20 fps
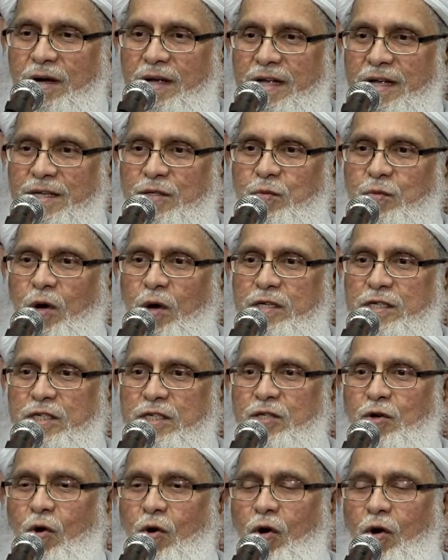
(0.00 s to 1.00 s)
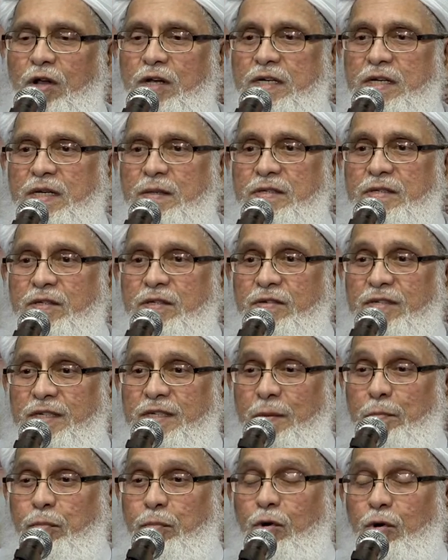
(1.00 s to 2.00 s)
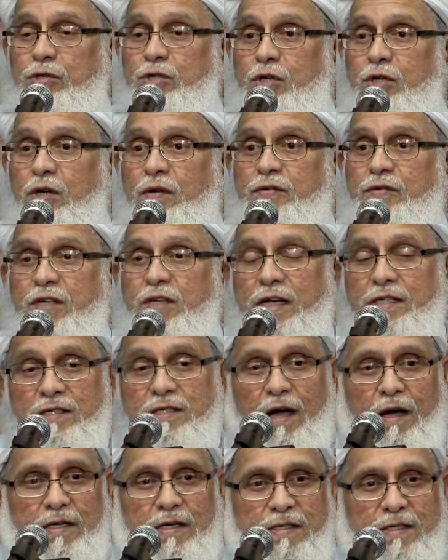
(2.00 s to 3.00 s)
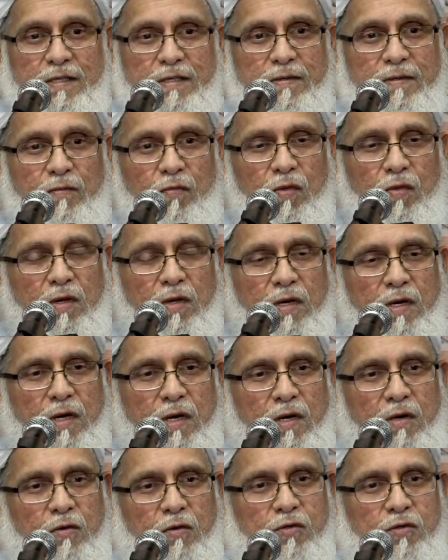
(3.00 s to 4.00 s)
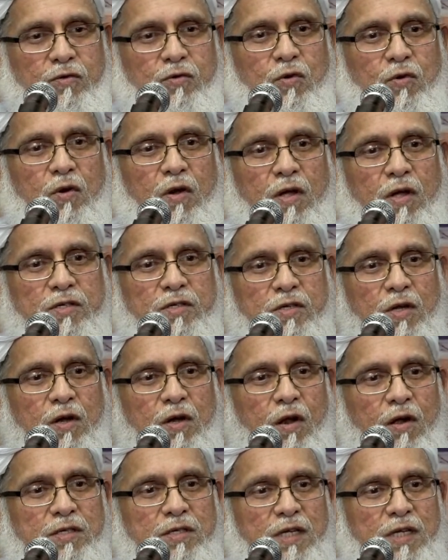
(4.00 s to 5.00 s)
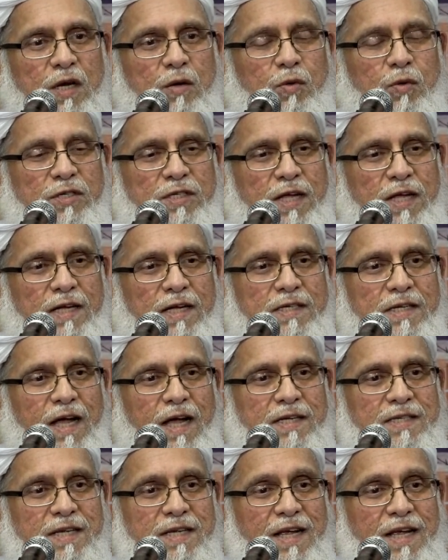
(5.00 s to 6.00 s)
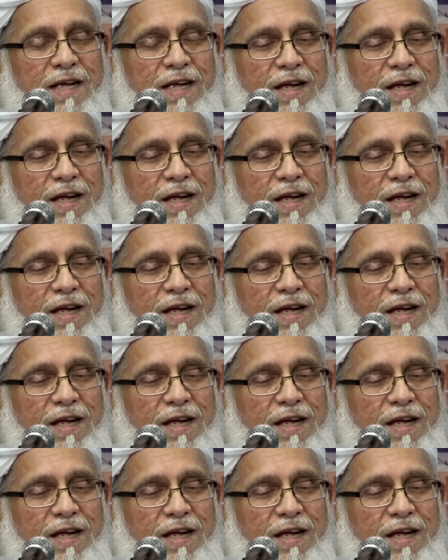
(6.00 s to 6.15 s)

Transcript: is what is called the portion of shaitan. Rasulullah sallallahu alayhi wasallam was sent as